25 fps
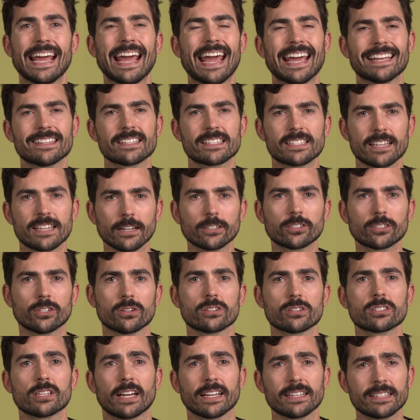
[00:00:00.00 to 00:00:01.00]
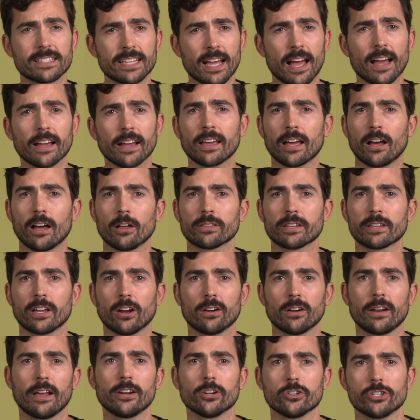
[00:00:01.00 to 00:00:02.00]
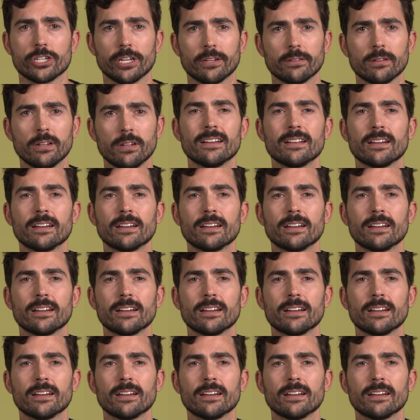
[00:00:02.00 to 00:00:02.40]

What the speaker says: and sectors like tech, healthcare, and energy.